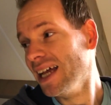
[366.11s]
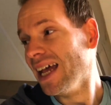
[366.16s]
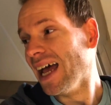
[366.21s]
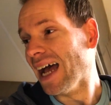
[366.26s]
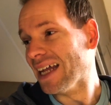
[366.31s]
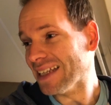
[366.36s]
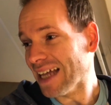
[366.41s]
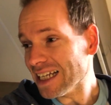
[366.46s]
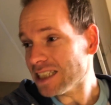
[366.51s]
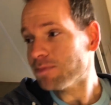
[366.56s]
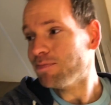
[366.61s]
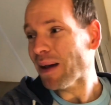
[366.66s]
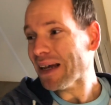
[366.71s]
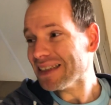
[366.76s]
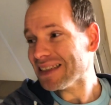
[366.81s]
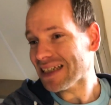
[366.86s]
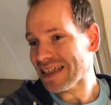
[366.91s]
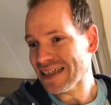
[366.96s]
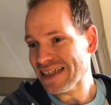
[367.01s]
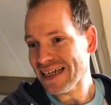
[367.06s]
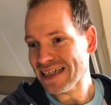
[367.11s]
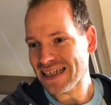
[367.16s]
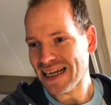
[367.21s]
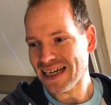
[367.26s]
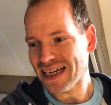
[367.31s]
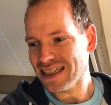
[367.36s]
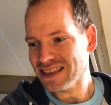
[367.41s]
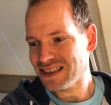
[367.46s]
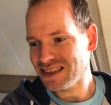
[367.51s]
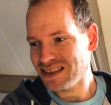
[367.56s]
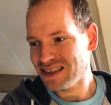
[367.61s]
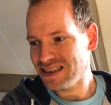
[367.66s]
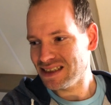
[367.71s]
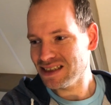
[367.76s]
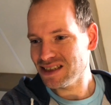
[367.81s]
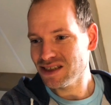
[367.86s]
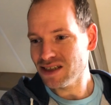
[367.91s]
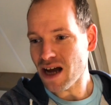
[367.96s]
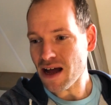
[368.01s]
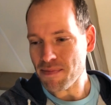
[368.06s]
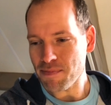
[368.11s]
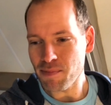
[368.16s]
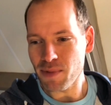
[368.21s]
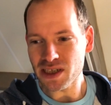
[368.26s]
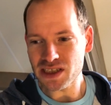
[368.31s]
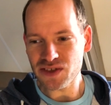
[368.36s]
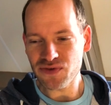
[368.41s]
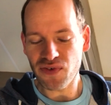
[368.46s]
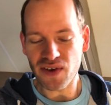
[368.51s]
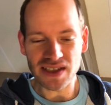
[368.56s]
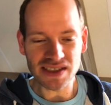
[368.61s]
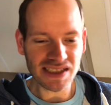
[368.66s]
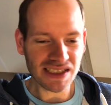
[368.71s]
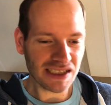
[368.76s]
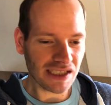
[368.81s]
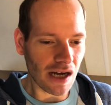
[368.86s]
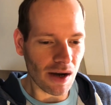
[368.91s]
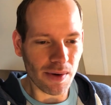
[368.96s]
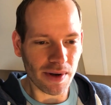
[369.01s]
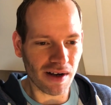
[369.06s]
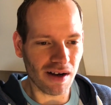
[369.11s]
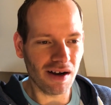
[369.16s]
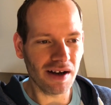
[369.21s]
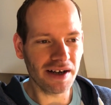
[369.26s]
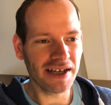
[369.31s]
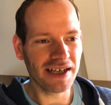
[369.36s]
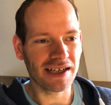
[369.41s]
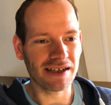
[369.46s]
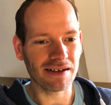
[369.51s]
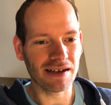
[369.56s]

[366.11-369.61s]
And that's basically it. Like, there's not much fancy going on here.